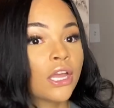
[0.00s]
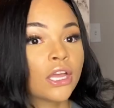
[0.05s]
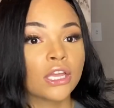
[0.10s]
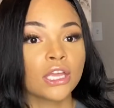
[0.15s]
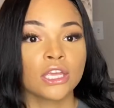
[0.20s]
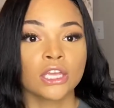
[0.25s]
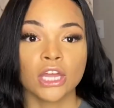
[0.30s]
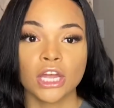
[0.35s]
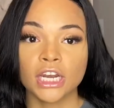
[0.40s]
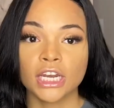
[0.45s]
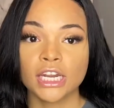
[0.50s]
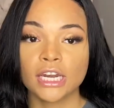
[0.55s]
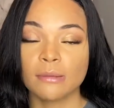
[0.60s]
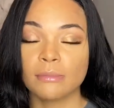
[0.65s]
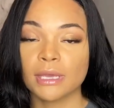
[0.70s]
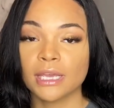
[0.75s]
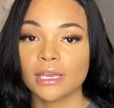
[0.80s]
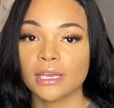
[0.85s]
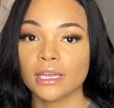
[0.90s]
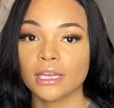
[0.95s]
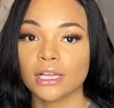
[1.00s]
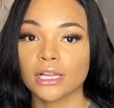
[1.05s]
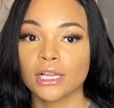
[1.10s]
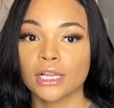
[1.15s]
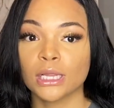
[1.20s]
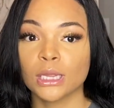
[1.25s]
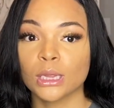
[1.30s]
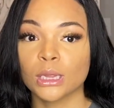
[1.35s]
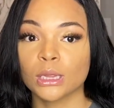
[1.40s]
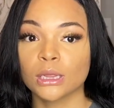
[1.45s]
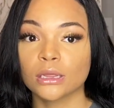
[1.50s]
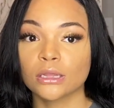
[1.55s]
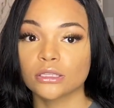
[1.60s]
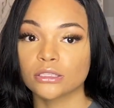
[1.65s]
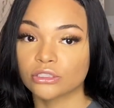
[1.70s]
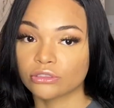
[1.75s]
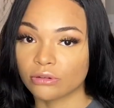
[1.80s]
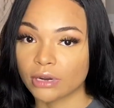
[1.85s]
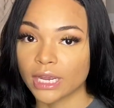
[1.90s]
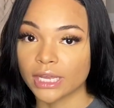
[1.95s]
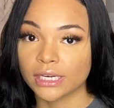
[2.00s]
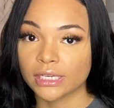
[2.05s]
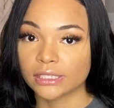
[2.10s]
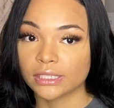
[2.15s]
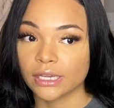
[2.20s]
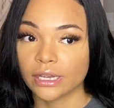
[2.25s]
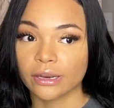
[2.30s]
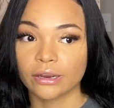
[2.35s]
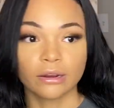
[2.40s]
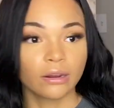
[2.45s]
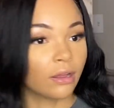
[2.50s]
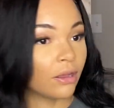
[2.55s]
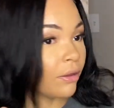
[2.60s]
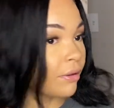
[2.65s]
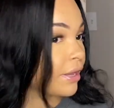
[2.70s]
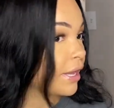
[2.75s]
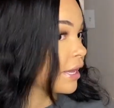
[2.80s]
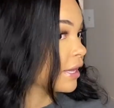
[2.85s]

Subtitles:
y'all need to be trying this hair, okay?